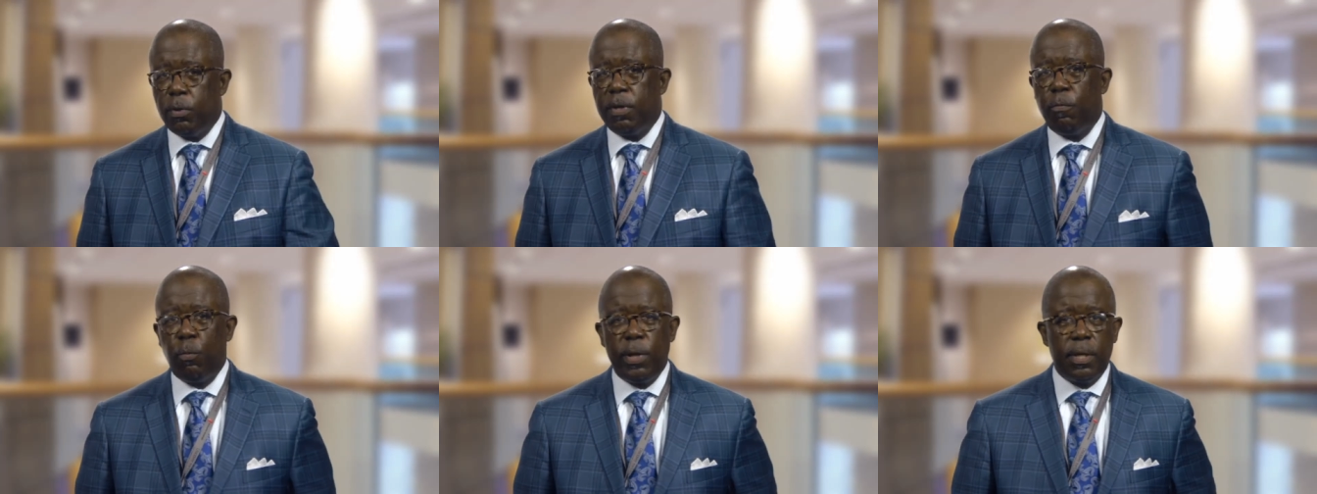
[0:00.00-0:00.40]

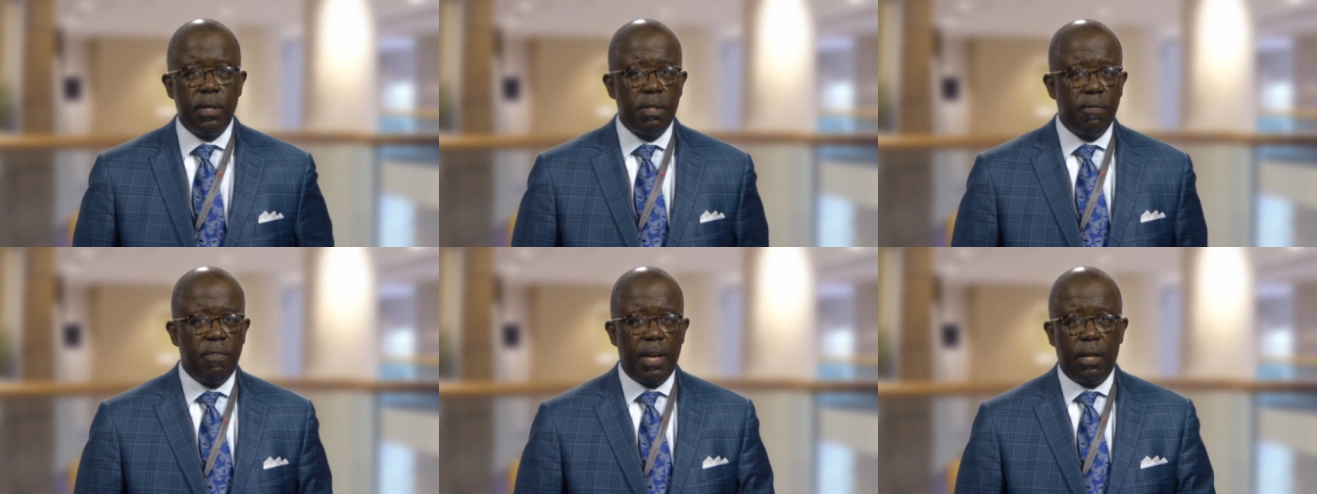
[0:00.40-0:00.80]
if we could
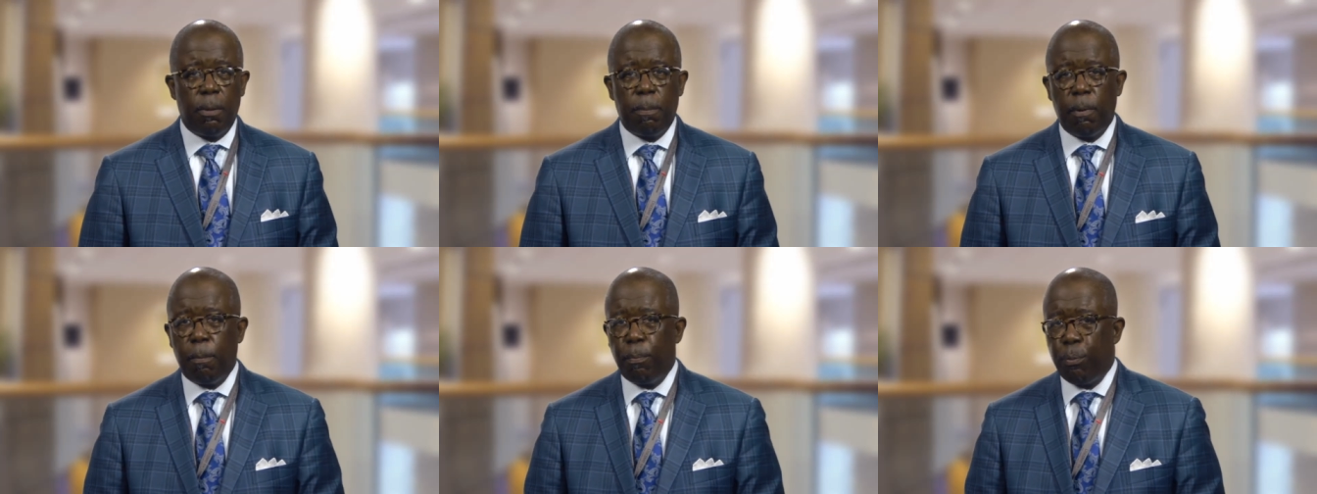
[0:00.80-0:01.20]

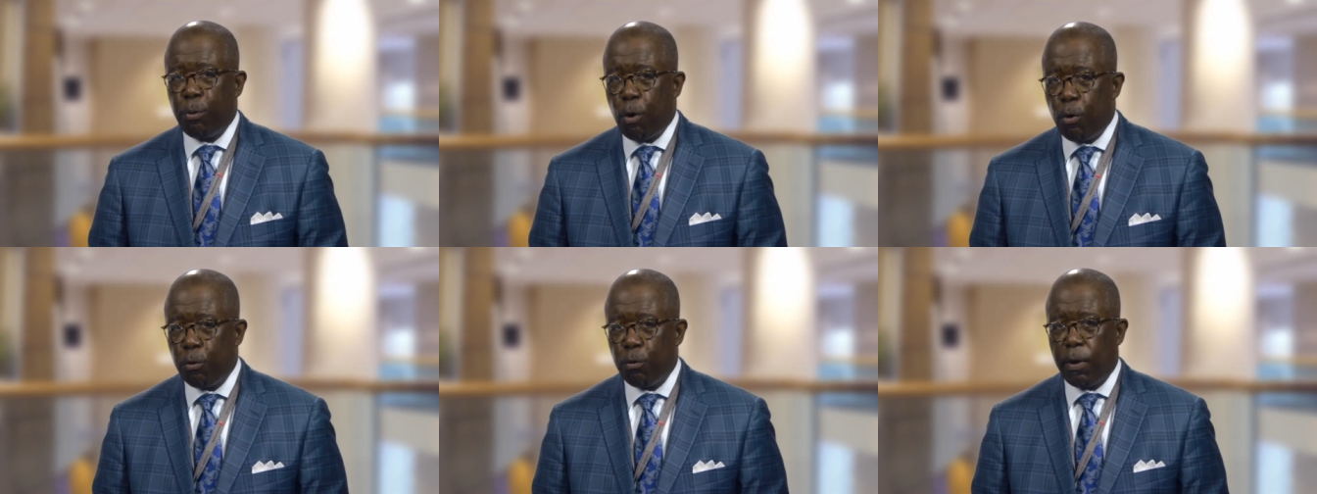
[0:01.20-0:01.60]
develop a
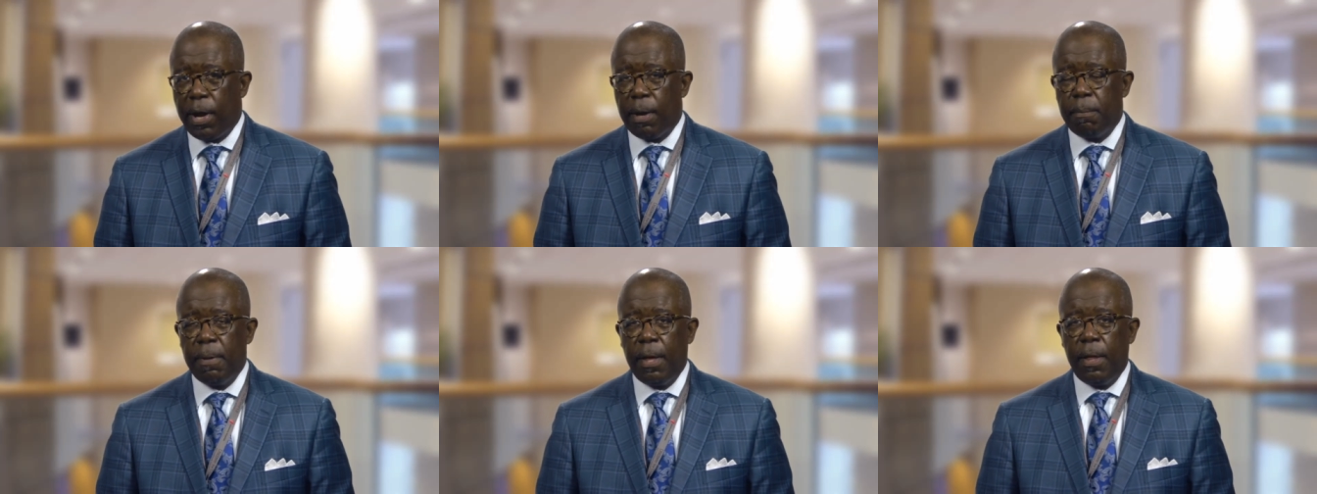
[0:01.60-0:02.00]

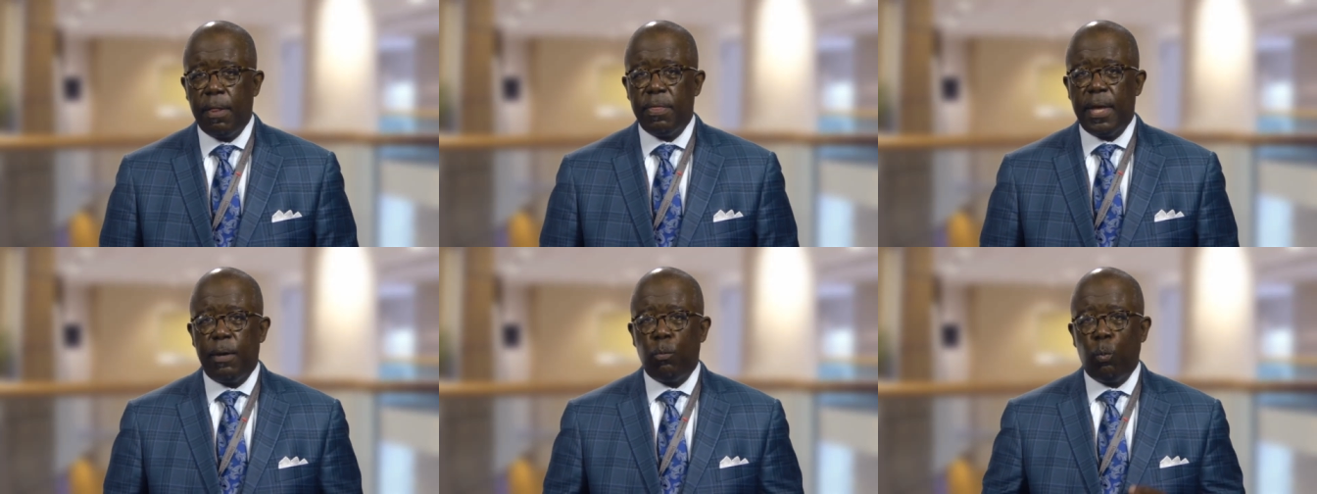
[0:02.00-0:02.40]
program
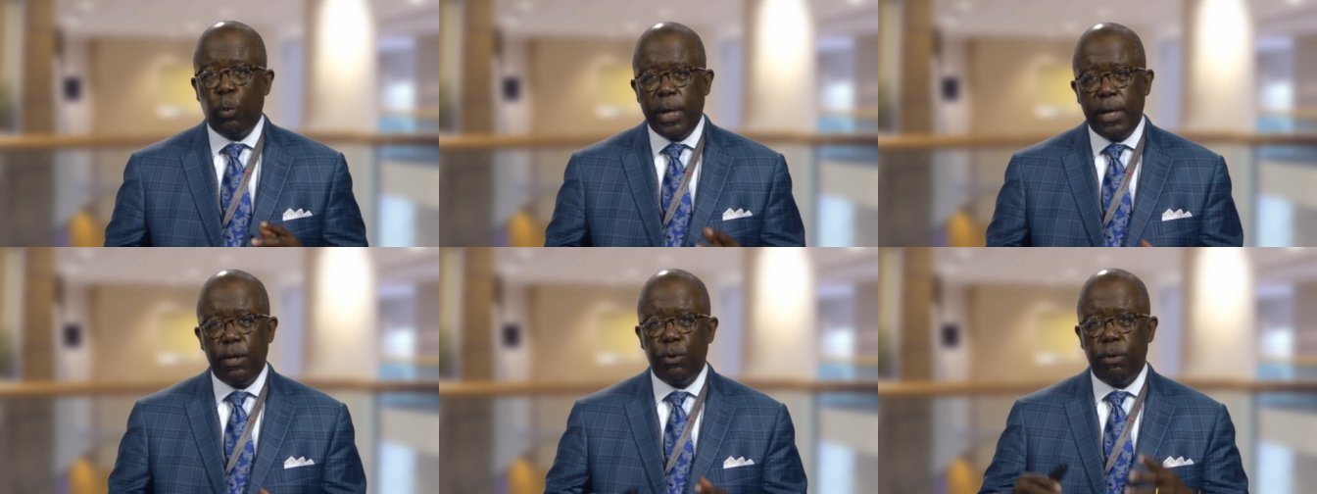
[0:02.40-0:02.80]
that
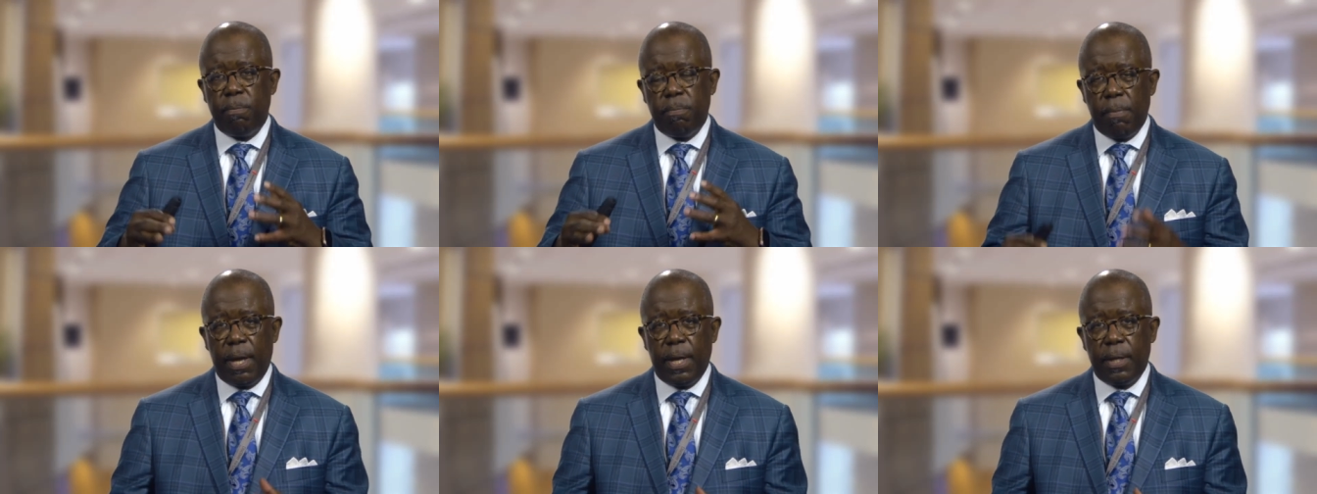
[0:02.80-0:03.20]
we could
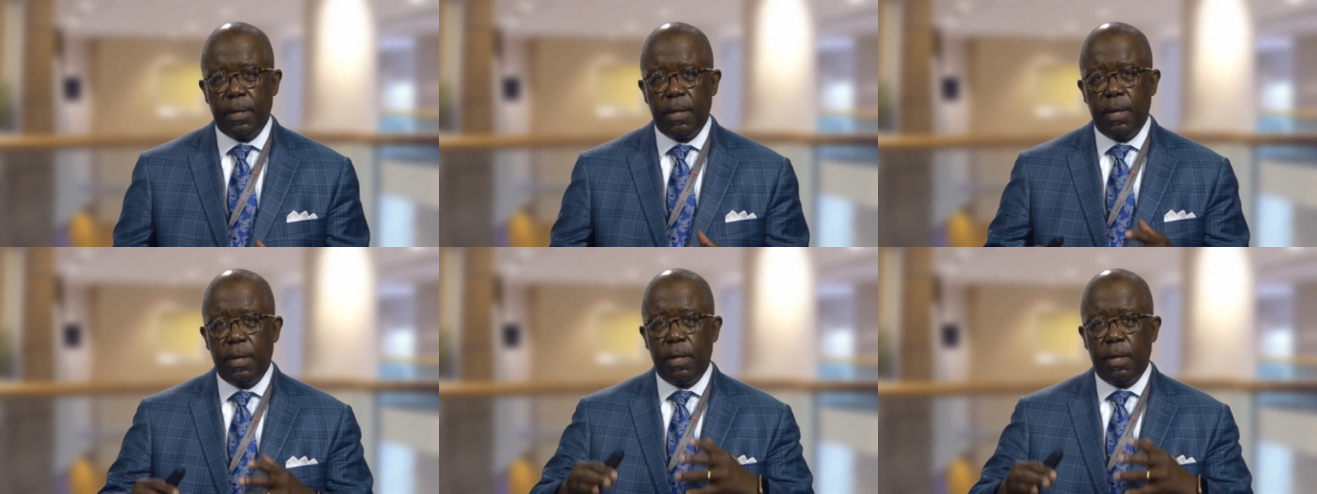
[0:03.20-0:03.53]
make